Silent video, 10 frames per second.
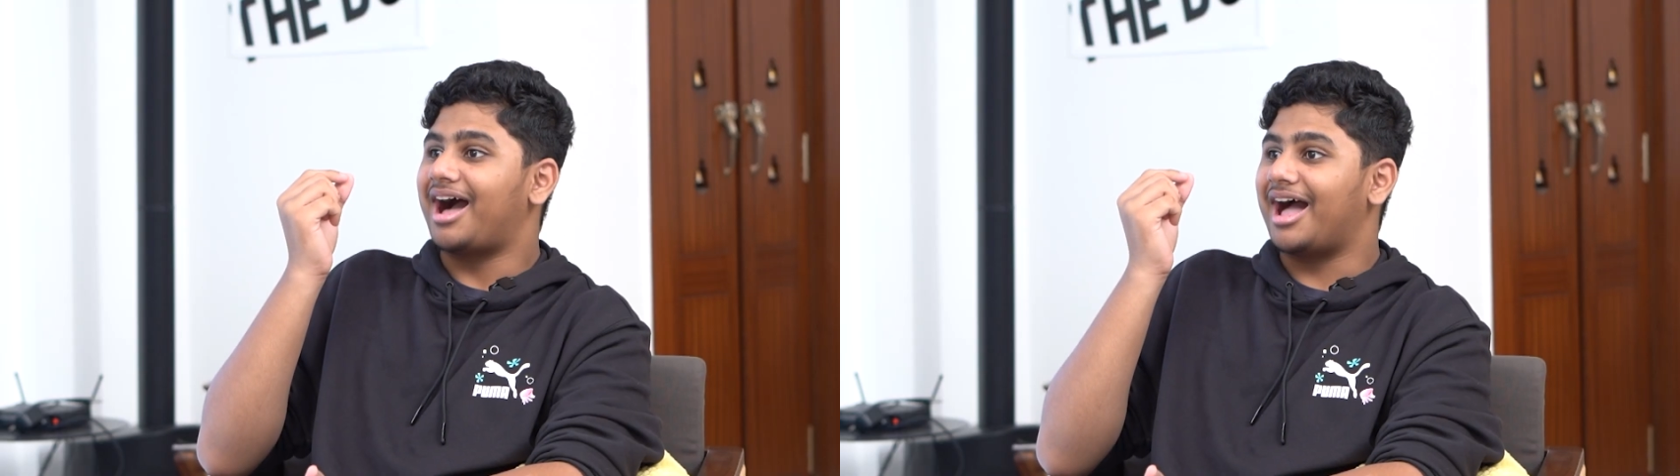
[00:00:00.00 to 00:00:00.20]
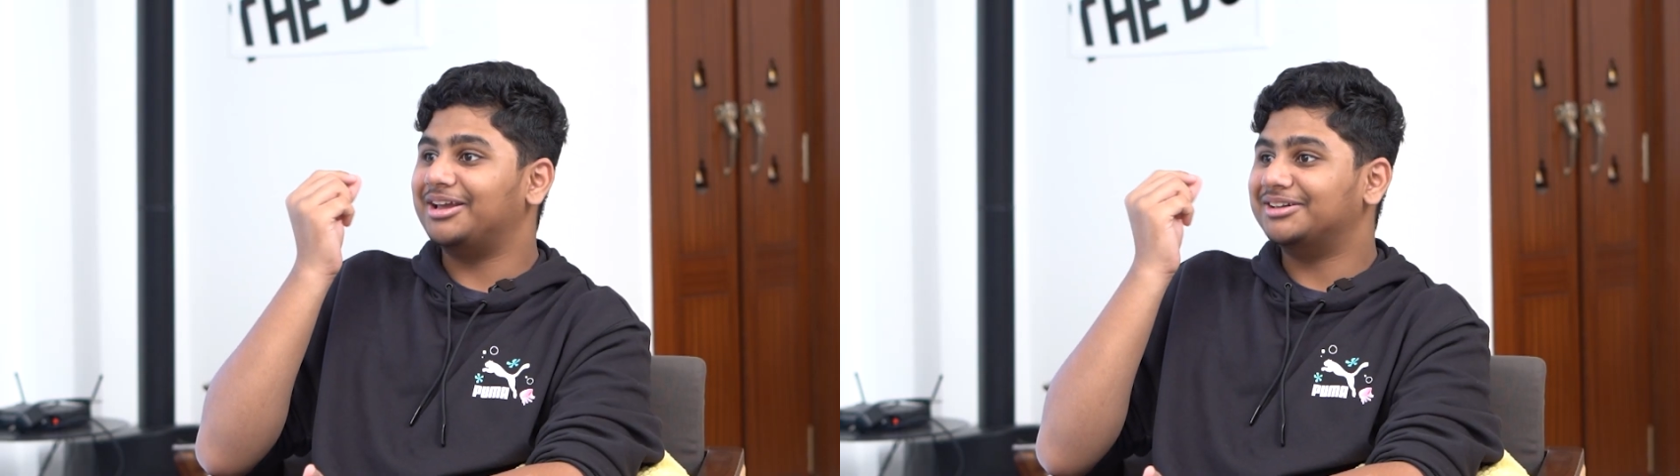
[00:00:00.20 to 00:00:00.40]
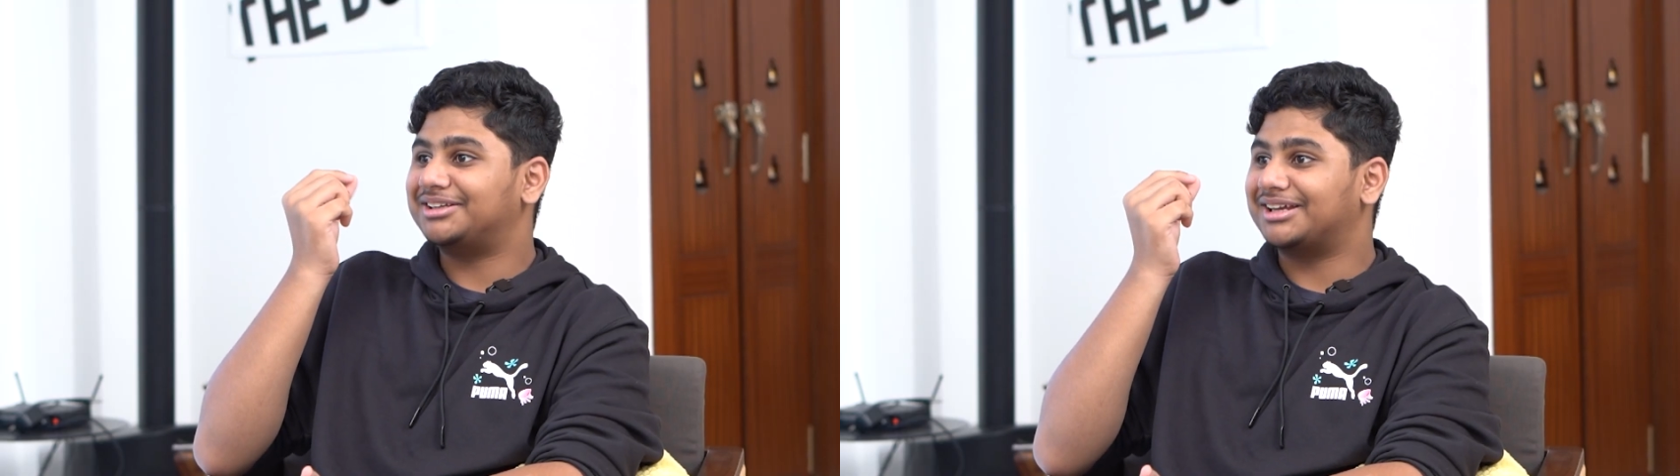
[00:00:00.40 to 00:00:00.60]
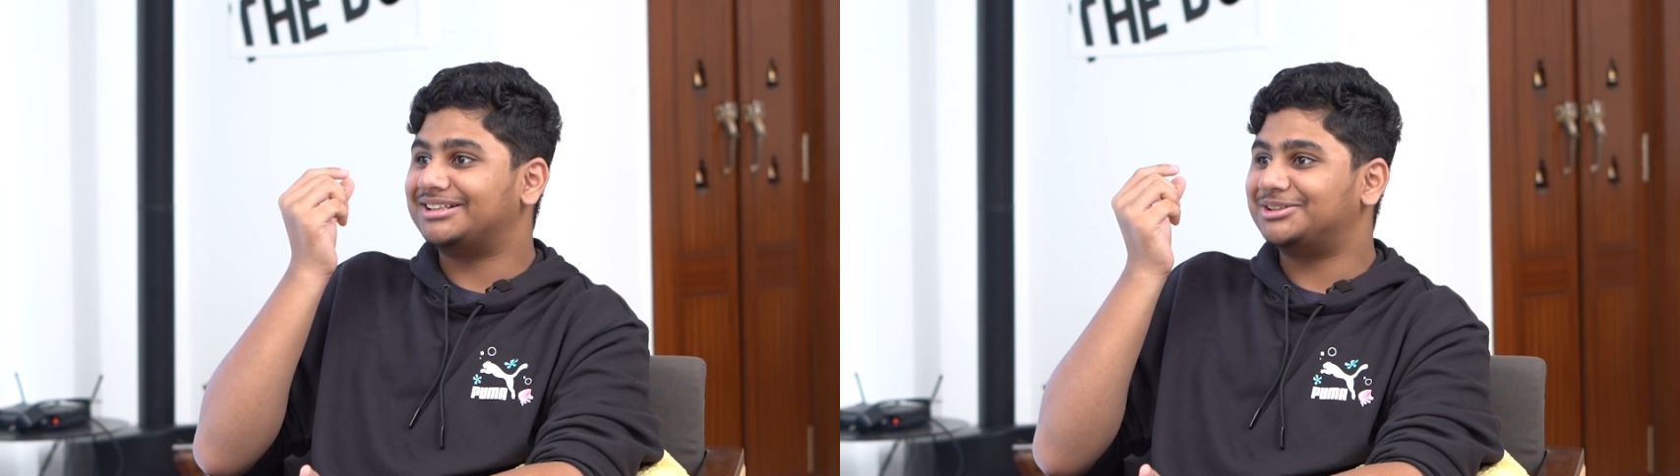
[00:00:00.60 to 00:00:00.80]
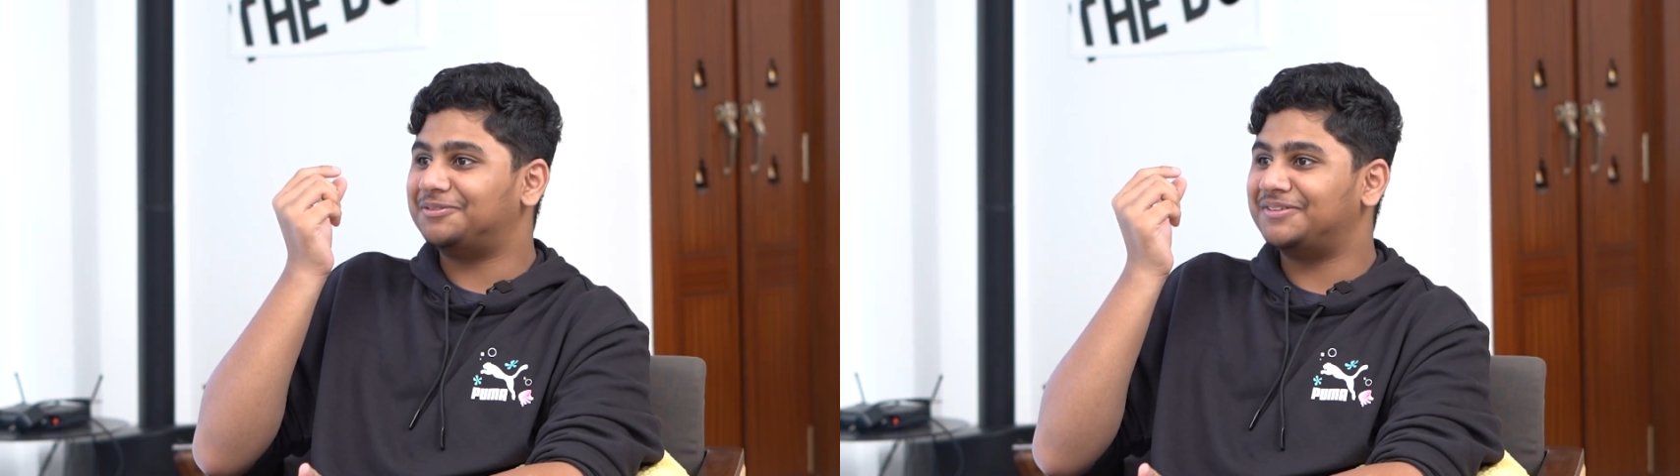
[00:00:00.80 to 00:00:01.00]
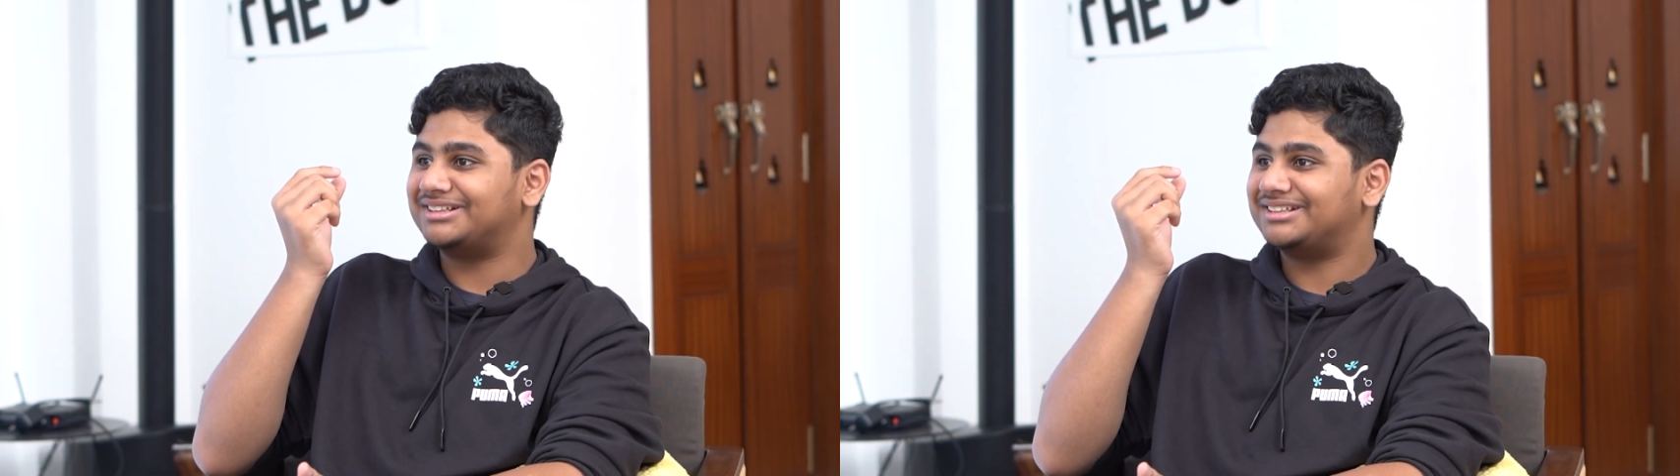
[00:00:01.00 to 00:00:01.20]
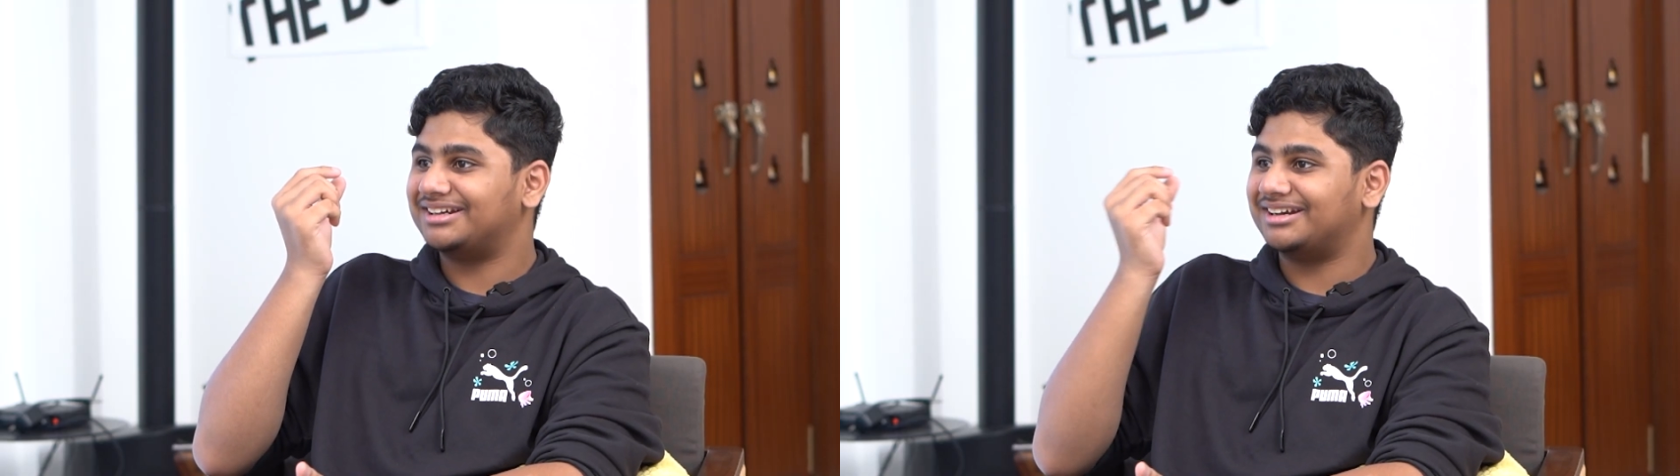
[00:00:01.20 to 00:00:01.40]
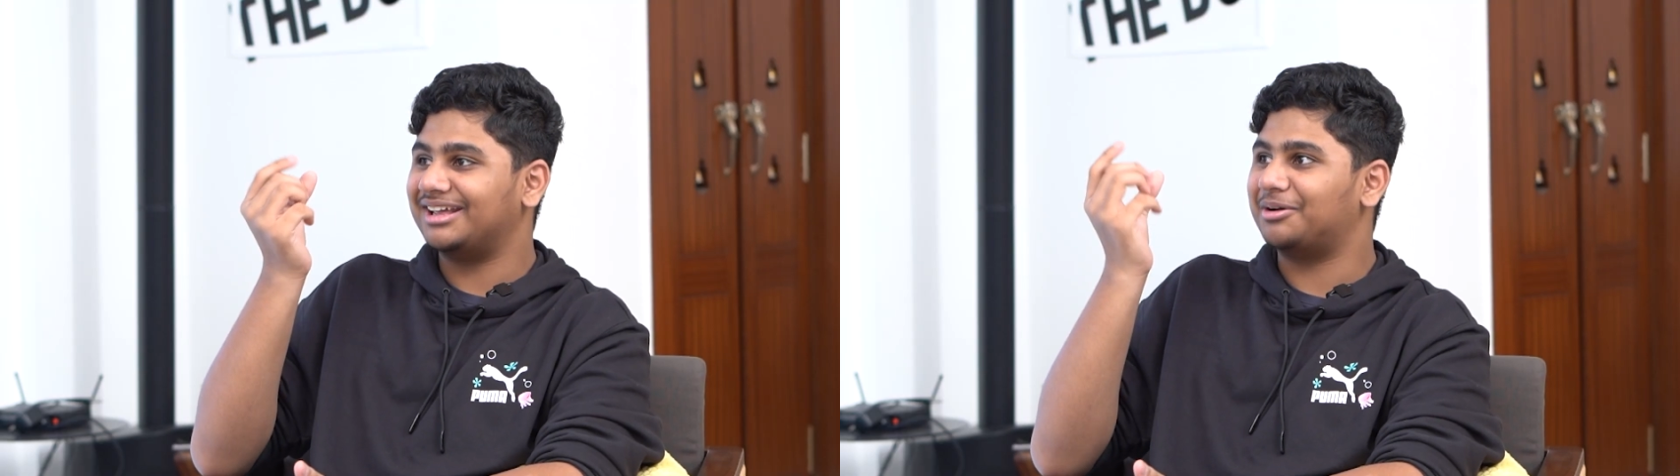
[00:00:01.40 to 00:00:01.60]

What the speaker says: I used to get so frustrated.